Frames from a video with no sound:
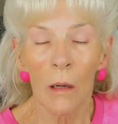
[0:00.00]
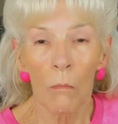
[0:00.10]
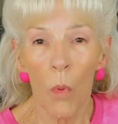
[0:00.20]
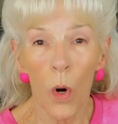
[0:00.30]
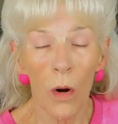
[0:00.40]

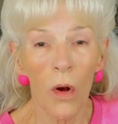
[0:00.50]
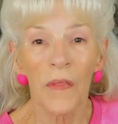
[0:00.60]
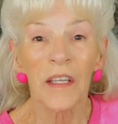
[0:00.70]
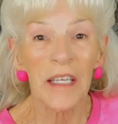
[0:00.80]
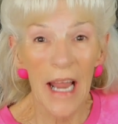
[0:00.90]
more on
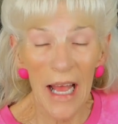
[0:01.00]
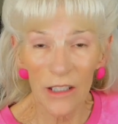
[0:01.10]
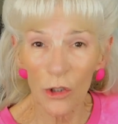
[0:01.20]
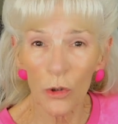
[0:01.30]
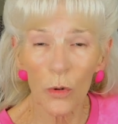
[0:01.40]
the
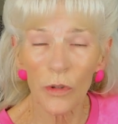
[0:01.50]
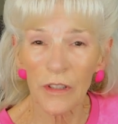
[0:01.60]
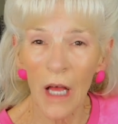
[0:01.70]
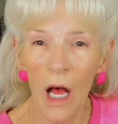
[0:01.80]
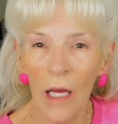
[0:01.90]
natural
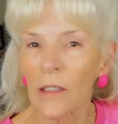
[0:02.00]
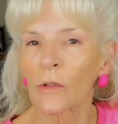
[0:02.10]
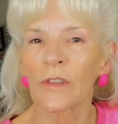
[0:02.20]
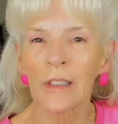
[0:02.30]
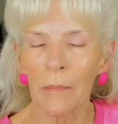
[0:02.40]
side or
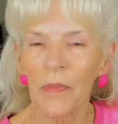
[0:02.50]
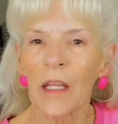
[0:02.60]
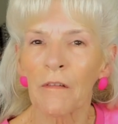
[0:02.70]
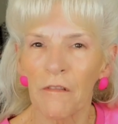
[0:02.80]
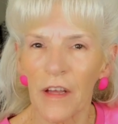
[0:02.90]

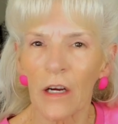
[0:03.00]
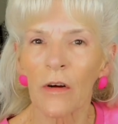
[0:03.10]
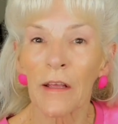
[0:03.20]
something very